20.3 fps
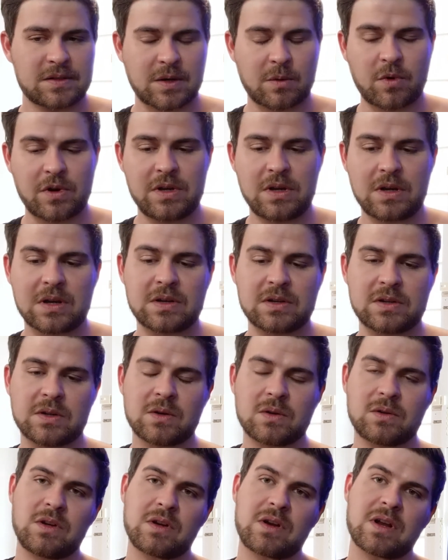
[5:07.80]
So what you can
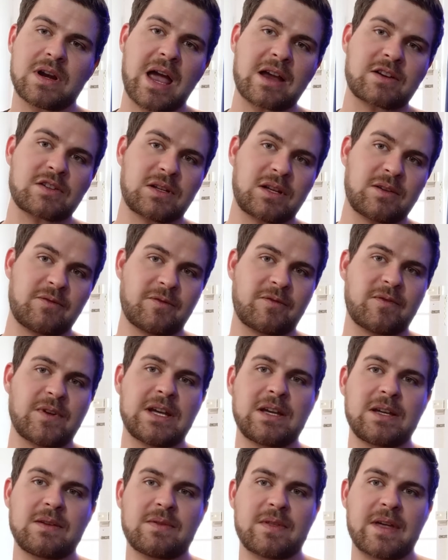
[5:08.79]
do, you can actually
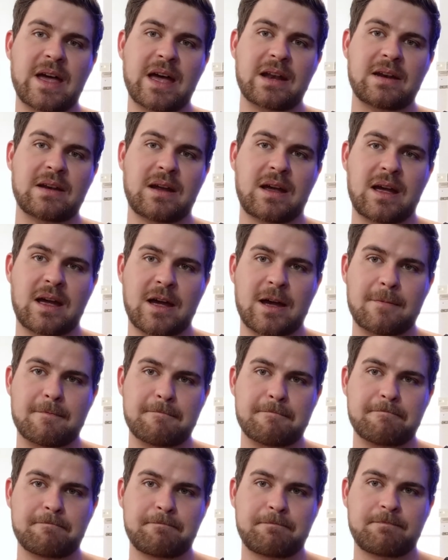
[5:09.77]
feed that
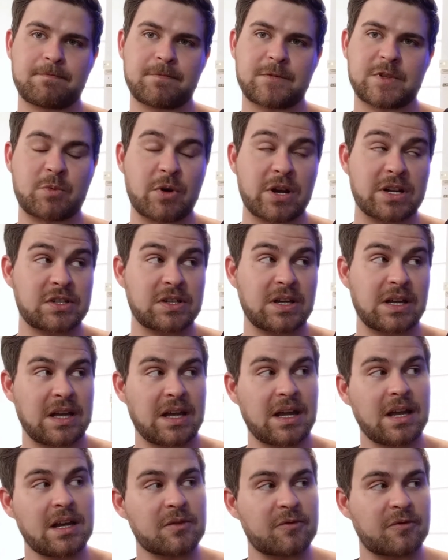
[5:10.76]

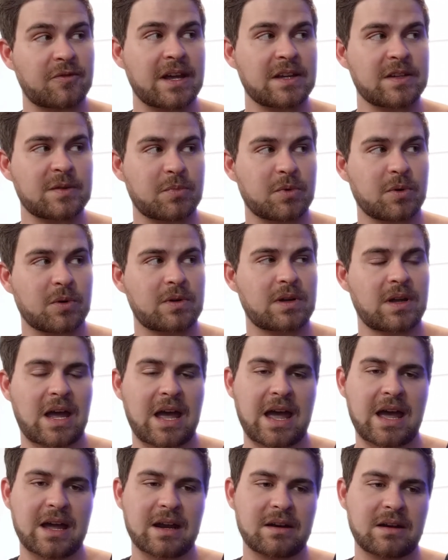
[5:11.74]
spreadsheet into Facebook,
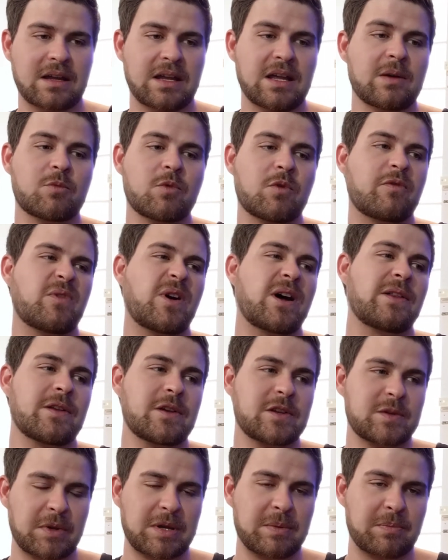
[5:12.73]
and it will find
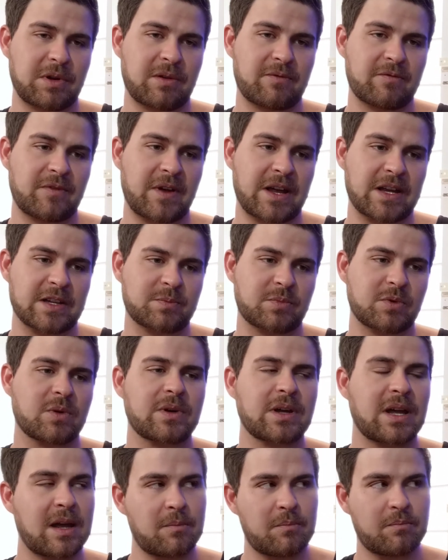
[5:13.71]
those people on
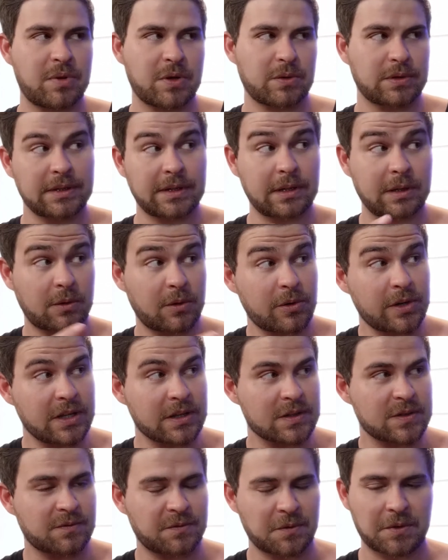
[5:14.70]
Facebook and build a little
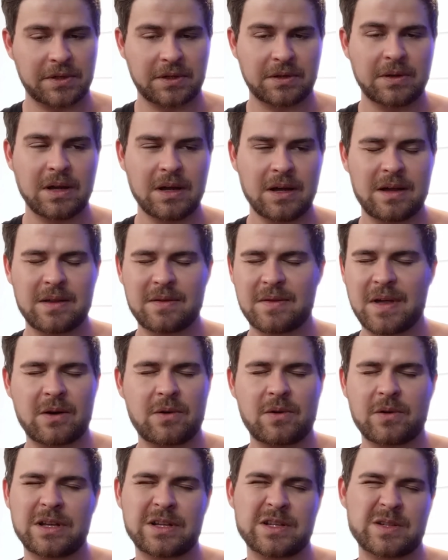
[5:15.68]
audience for you. That
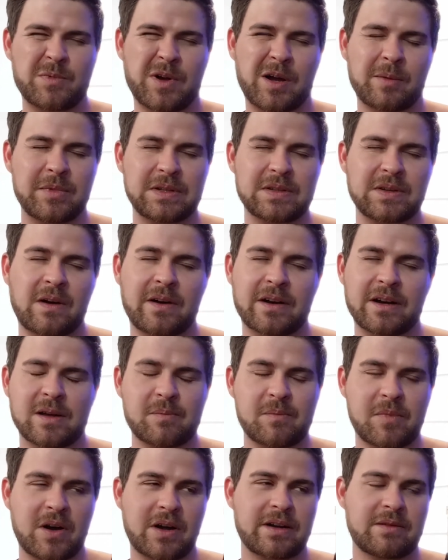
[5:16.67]
audience might be tiny.
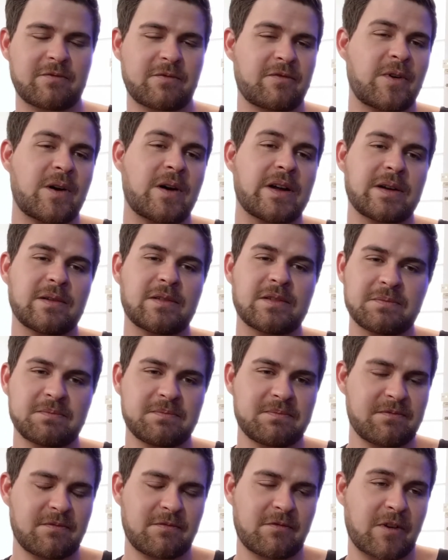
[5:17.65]
It might find
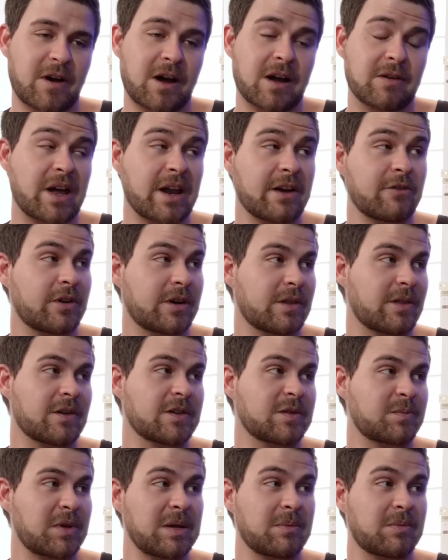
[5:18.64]
500 of
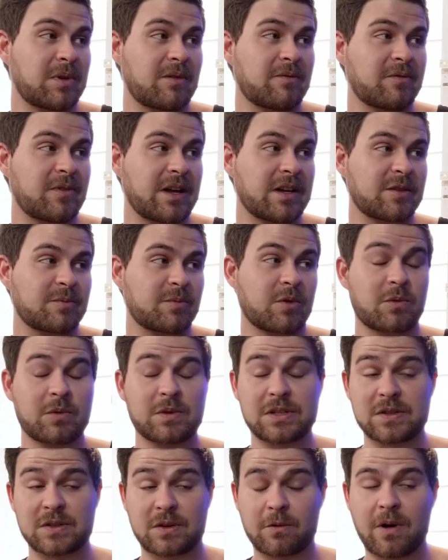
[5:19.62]
those people on Facebook,
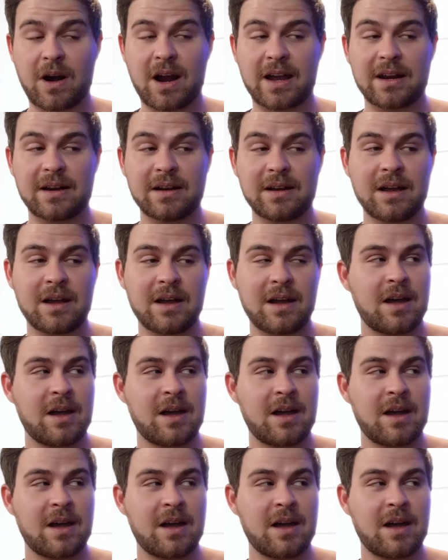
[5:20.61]
which is great.